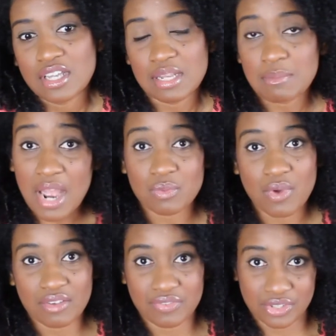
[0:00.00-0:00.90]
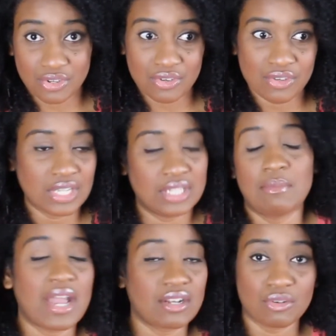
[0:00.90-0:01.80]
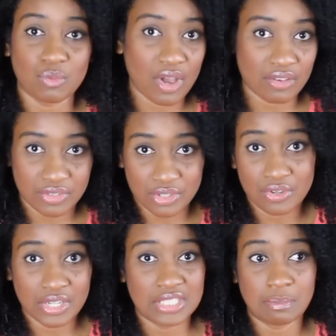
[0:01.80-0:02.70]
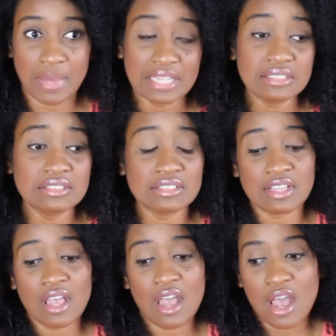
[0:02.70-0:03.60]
it might work for you, it might not work for you, it depends.